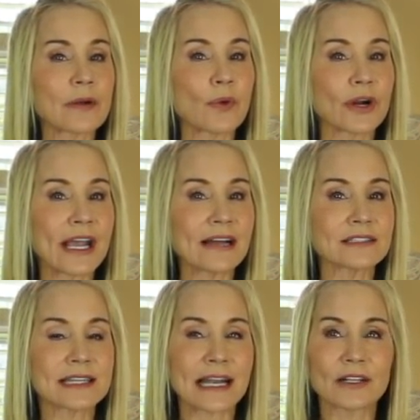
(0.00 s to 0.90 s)

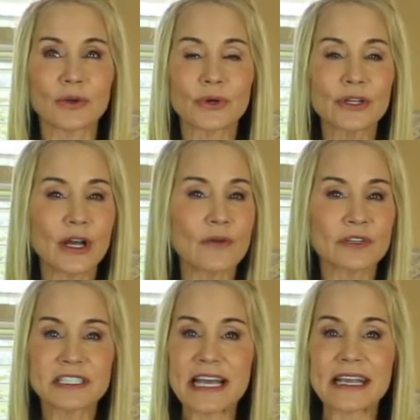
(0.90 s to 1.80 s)
workouts that I learned
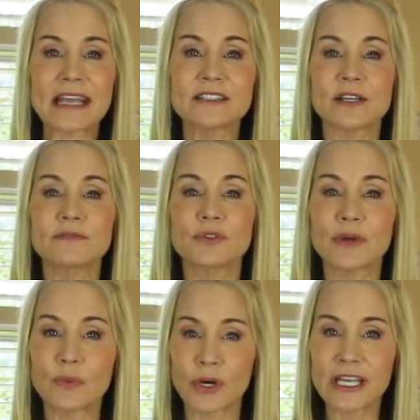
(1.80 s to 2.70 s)
over decades of
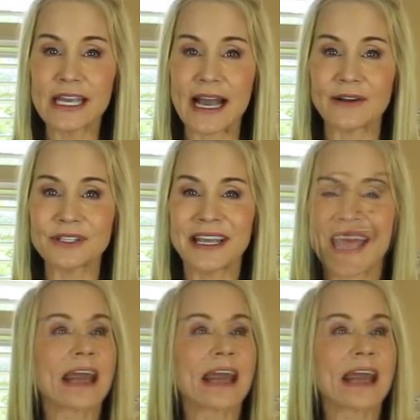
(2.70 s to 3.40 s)
doing working out,